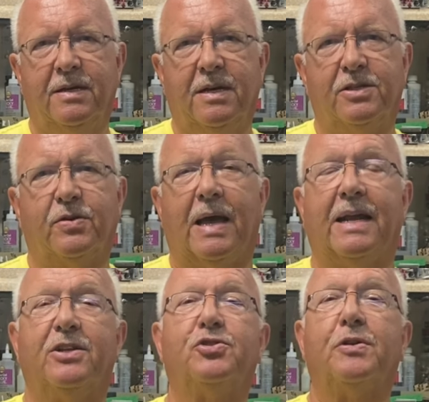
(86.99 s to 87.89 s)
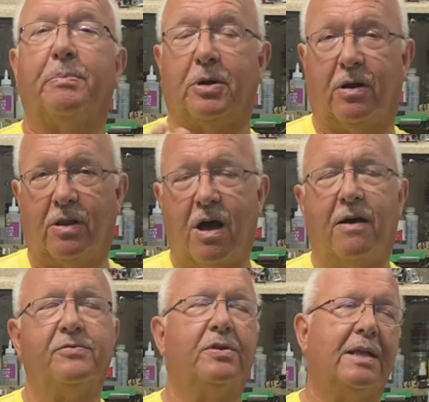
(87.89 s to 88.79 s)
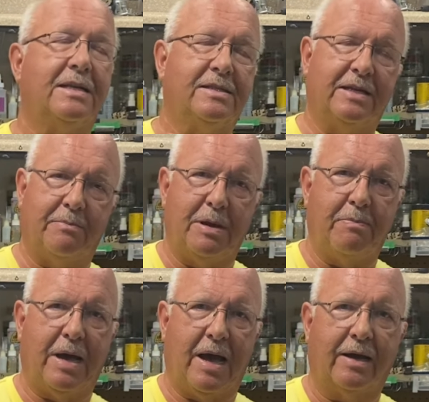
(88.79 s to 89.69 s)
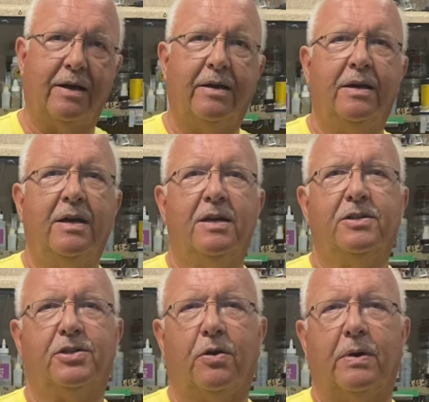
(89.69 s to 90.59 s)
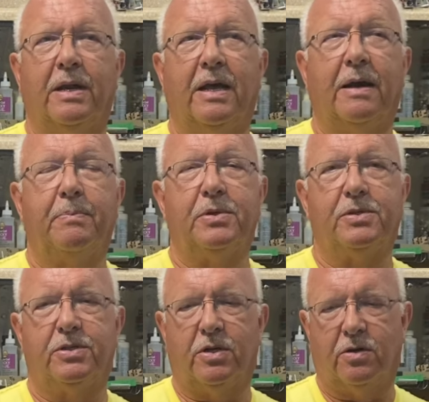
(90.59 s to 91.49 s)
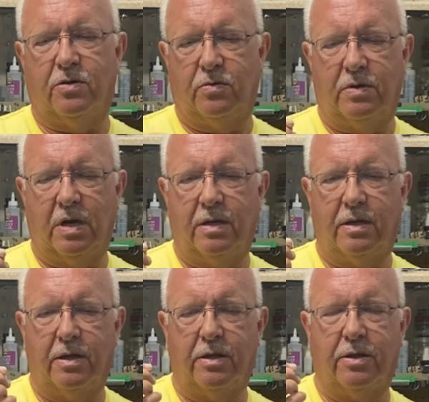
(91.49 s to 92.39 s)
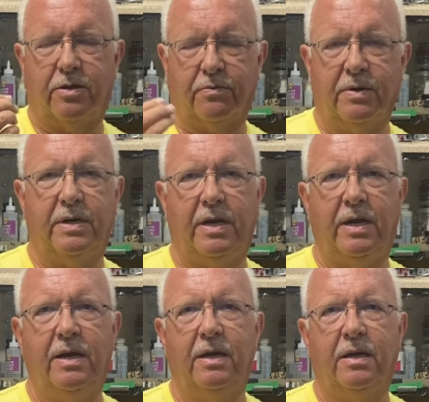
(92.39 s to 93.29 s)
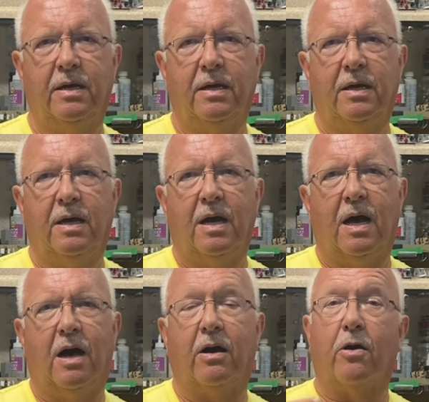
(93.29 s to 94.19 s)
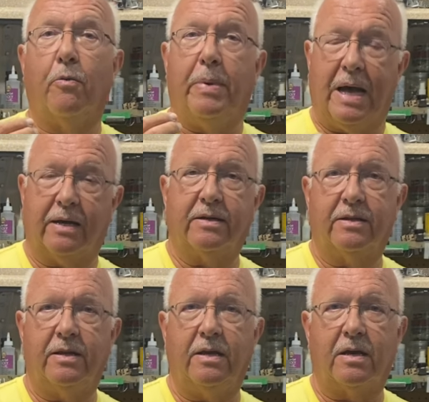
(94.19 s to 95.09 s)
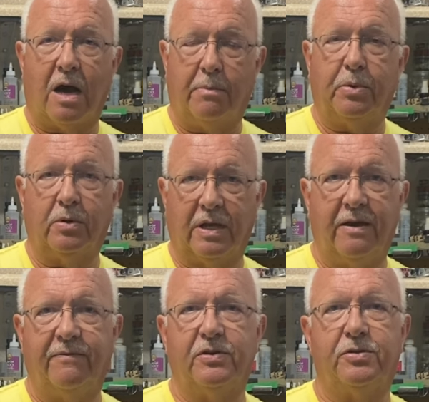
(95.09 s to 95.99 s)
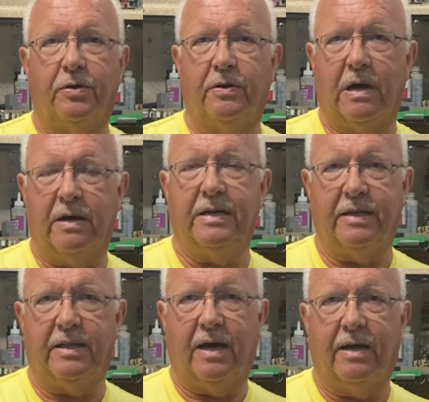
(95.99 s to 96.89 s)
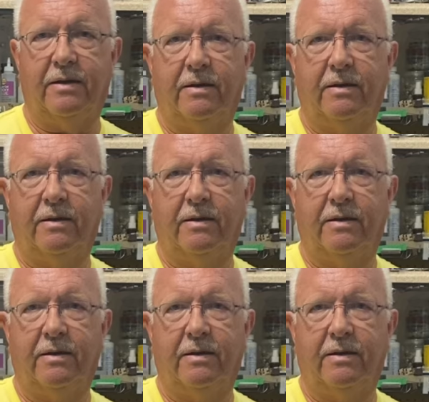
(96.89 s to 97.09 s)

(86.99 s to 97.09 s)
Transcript: So I had to strip it all off, so that set me back. So in episode three, I'll go back to the copper leaf and show you how I did that.